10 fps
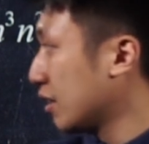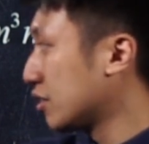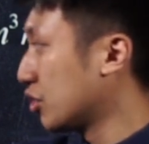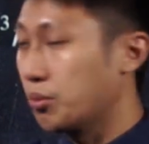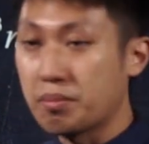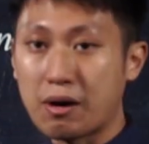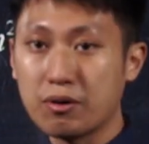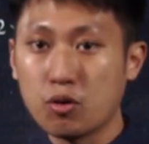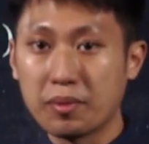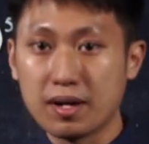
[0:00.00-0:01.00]
So
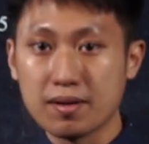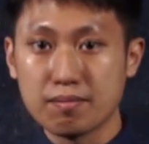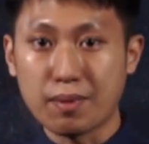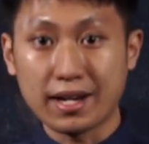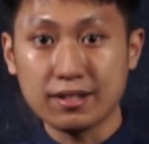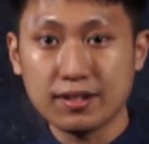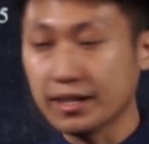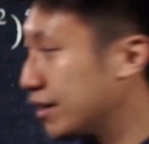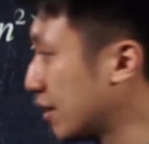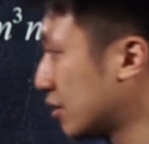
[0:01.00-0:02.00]
power will be minus, right?